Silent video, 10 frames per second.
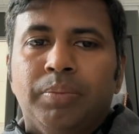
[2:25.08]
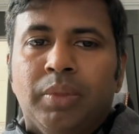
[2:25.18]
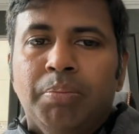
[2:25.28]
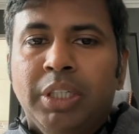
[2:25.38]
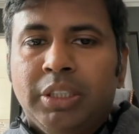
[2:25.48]

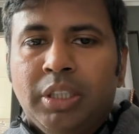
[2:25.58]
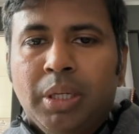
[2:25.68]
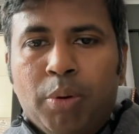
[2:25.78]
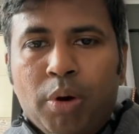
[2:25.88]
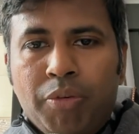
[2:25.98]
missed
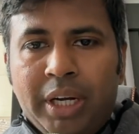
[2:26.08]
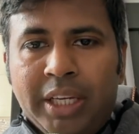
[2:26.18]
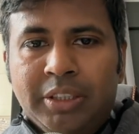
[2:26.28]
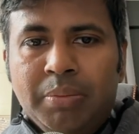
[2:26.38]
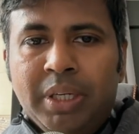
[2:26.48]
the profit
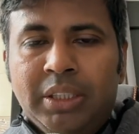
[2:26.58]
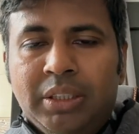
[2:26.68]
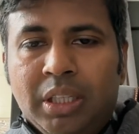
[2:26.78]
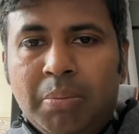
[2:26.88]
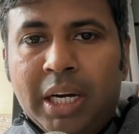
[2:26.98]
estimates
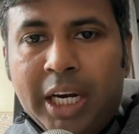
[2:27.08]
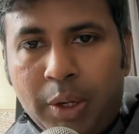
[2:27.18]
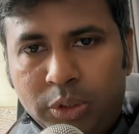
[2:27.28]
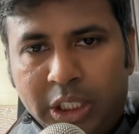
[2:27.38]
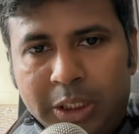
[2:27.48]
that the
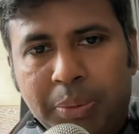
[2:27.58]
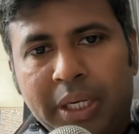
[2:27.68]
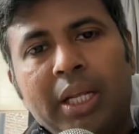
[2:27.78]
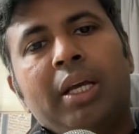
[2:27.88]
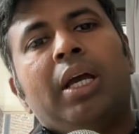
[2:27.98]
market was
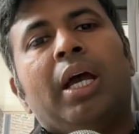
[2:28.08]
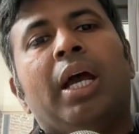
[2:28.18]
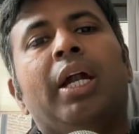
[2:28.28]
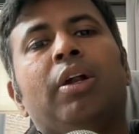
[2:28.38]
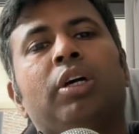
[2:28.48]
expecting,
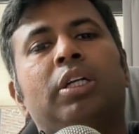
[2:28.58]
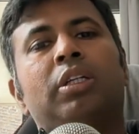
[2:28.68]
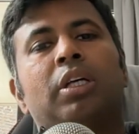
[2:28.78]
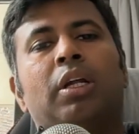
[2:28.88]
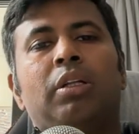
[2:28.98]
and
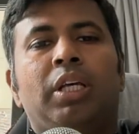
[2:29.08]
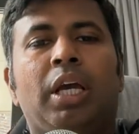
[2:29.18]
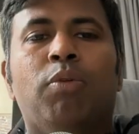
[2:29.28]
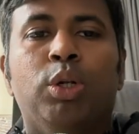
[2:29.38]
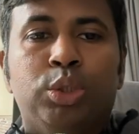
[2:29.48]
they
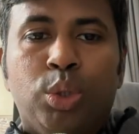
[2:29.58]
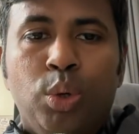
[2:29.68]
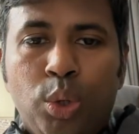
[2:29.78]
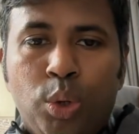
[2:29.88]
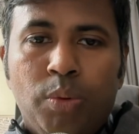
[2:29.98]
have also
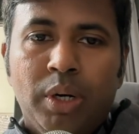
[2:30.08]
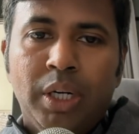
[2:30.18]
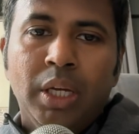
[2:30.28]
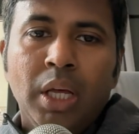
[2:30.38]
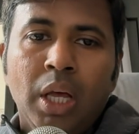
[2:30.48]

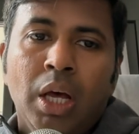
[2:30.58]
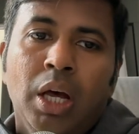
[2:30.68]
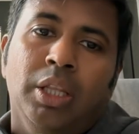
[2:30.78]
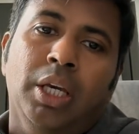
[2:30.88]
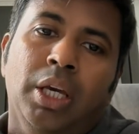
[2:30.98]
lowered
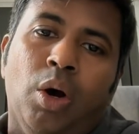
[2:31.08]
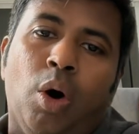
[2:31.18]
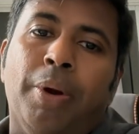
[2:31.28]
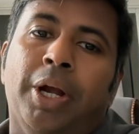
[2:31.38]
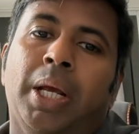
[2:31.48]
the
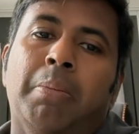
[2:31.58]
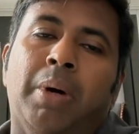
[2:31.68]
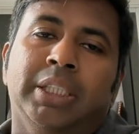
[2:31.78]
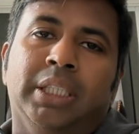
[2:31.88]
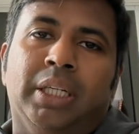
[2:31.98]
operating
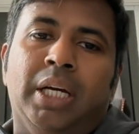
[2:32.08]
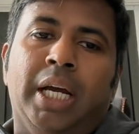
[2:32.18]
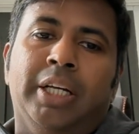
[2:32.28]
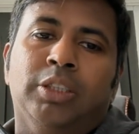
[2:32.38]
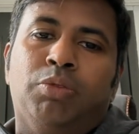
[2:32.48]
margin
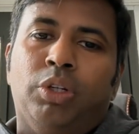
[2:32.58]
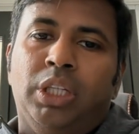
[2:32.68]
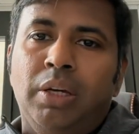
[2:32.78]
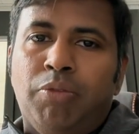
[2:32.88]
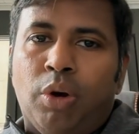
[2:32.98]
guidance for
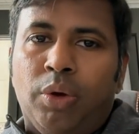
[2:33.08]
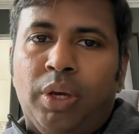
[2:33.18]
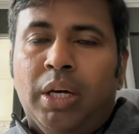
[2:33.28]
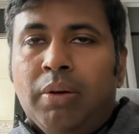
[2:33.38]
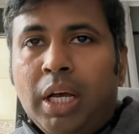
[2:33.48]
the following
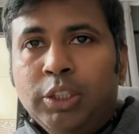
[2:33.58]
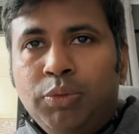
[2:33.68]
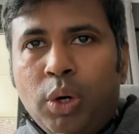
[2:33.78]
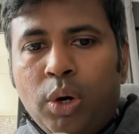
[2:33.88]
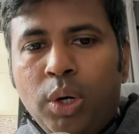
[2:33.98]
year. As
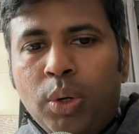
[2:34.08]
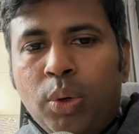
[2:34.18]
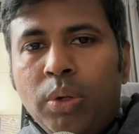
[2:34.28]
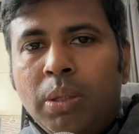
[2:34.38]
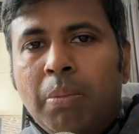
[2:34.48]
we all
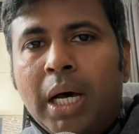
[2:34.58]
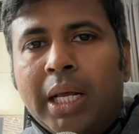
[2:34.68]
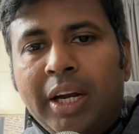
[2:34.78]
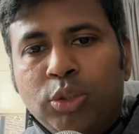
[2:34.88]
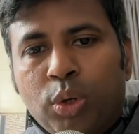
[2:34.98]
know, the
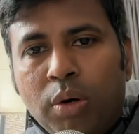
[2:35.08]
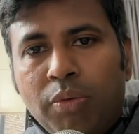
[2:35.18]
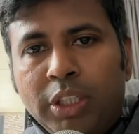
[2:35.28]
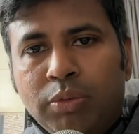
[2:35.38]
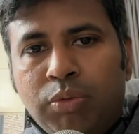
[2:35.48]
market is
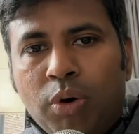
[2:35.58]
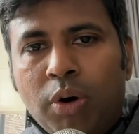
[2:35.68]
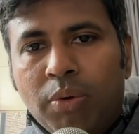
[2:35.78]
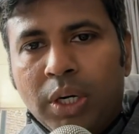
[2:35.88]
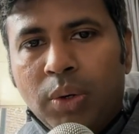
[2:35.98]
always
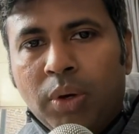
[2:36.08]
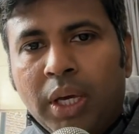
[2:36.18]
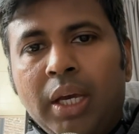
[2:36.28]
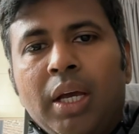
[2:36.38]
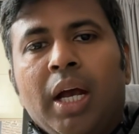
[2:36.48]
forward
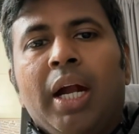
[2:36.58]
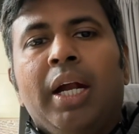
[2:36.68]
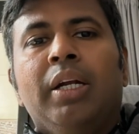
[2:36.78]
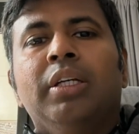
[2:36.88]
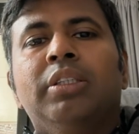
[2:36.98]
looking,
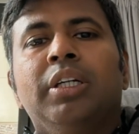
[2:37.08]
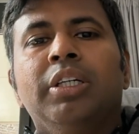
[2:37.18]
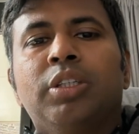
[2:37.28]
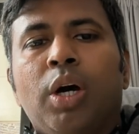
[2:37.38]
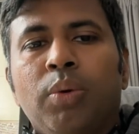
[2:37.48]
and it's a
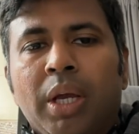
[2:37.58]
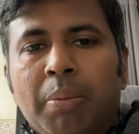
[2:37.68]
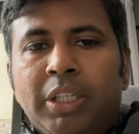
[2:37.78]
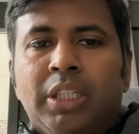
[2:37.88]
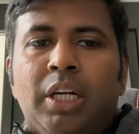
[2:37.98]
discounting
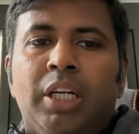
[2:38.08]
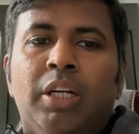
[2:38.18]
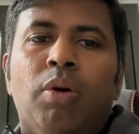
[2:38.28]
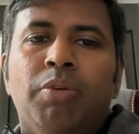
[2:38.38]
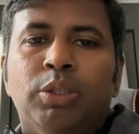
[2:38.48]
machine. It
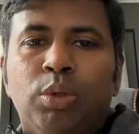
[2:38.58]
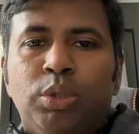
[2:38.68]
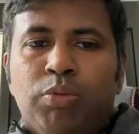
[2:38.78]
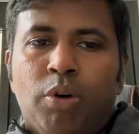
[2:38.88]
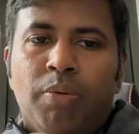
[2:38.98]
always
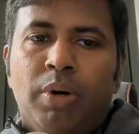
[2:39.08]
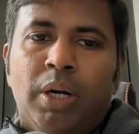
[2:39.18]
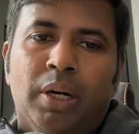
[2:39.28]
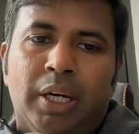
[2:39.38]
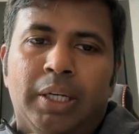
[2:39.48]
looks
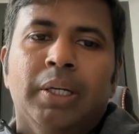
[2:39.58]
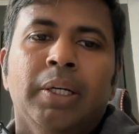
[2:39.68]
forward like.